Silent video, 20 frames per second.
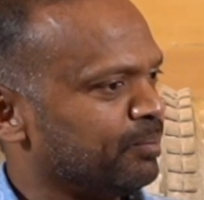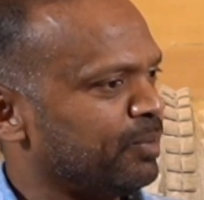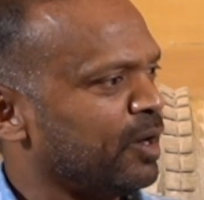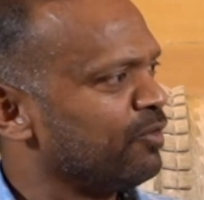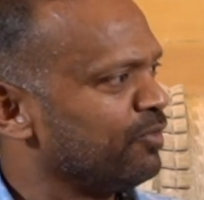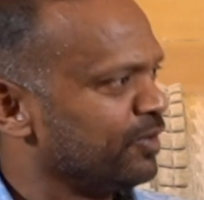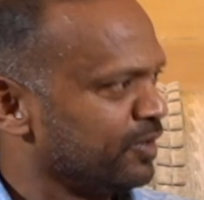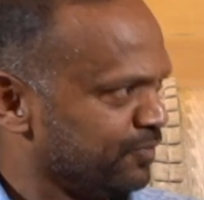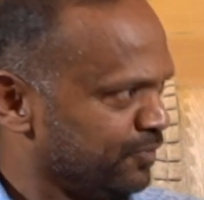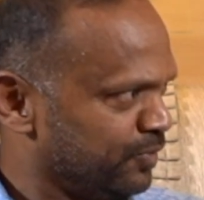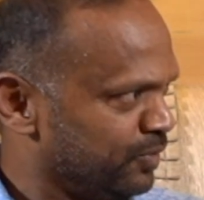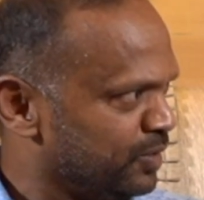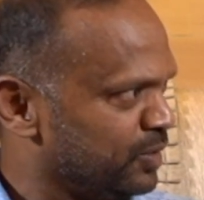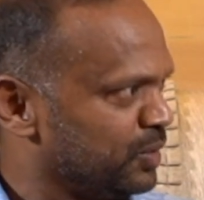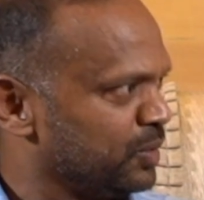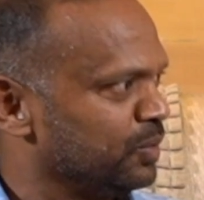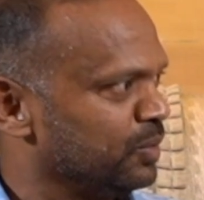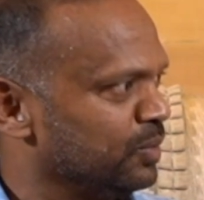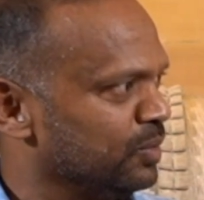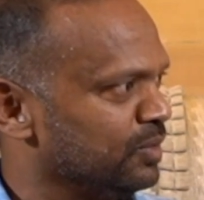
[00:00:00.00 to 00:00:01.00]
powerful
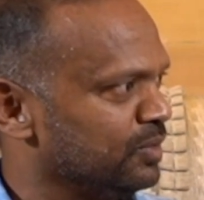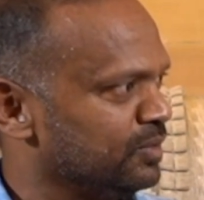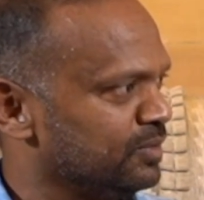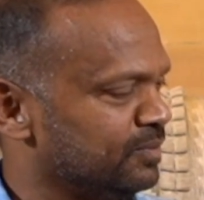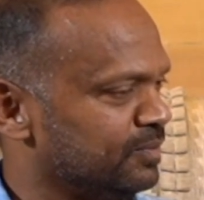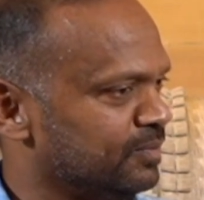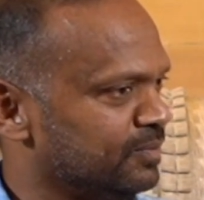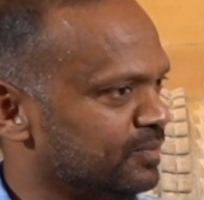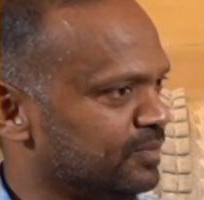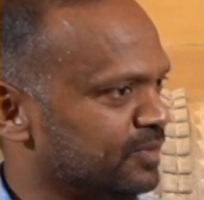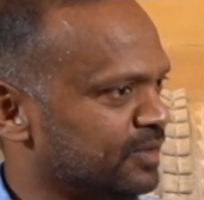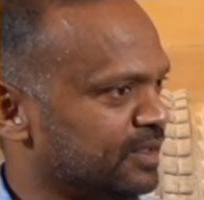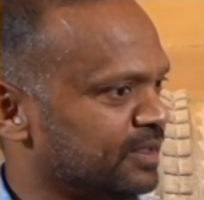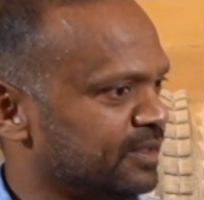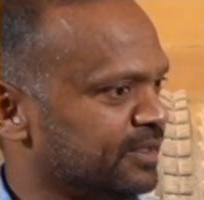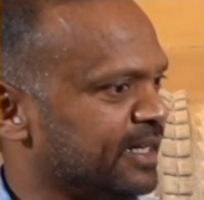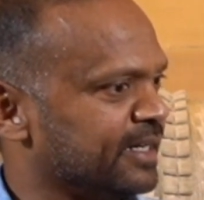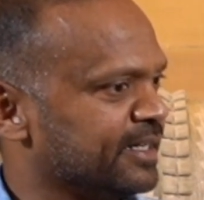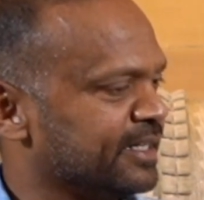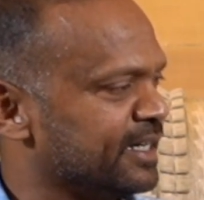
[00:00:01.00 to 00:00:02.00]
tool
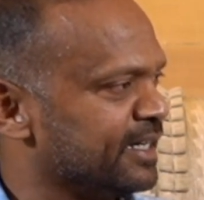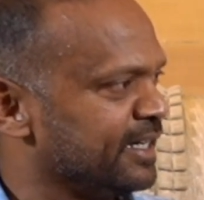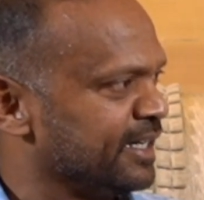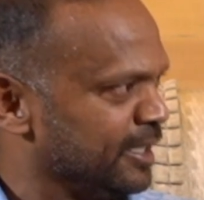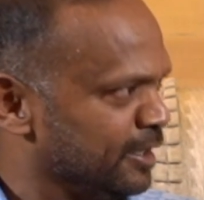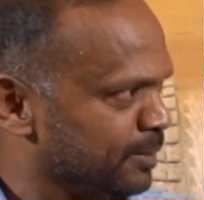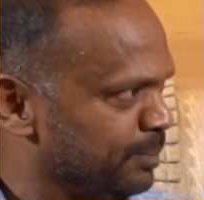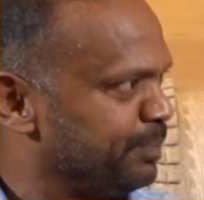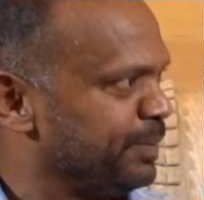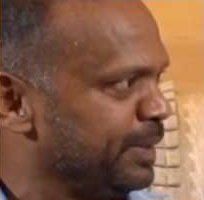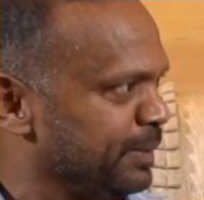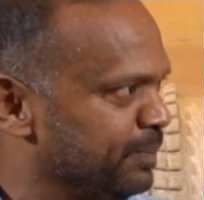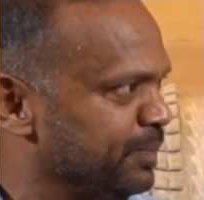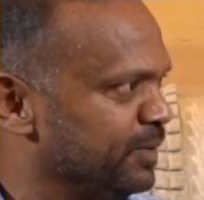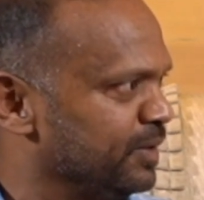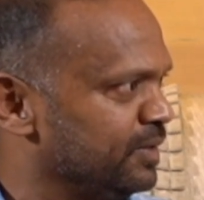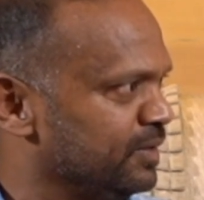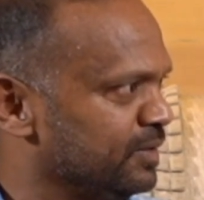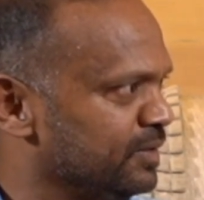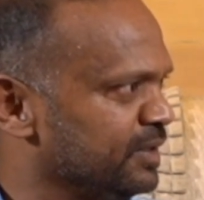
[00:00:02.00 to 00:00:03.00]
that can help
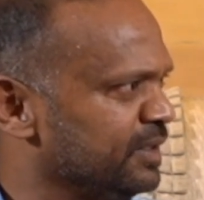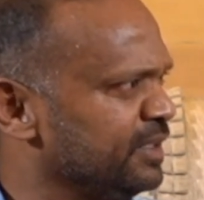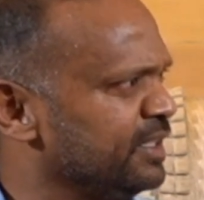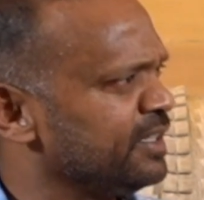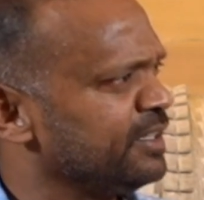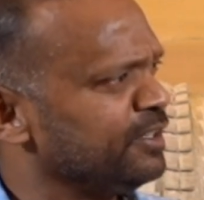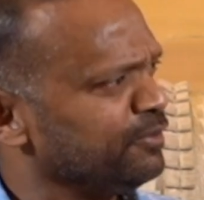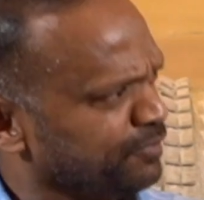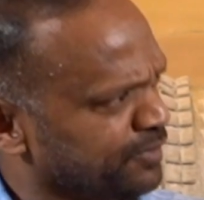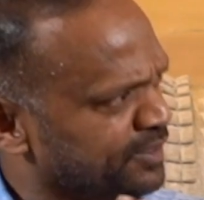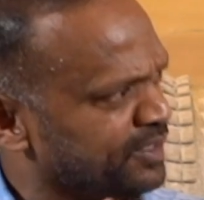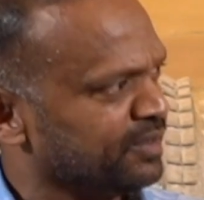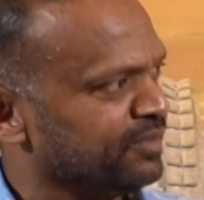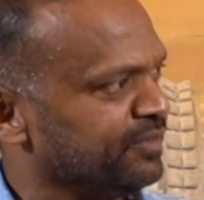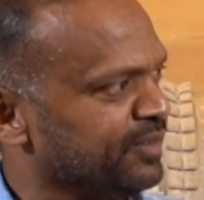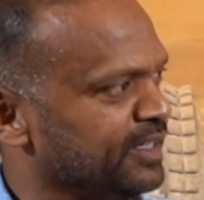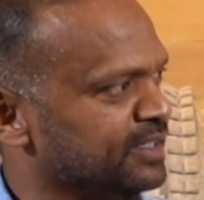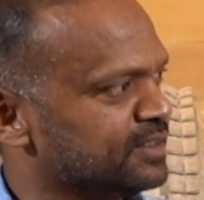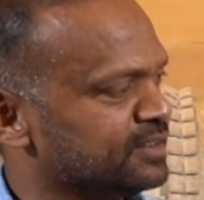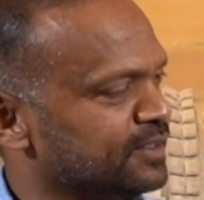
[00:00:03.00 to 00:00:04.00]
people in a different
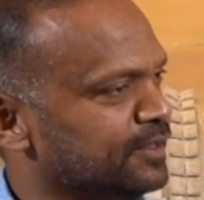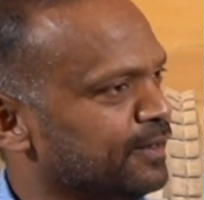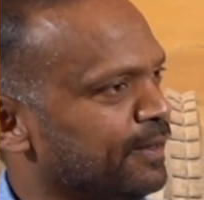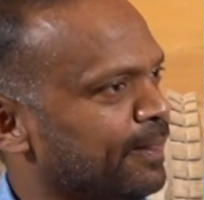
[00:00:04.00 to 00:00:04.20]
ways,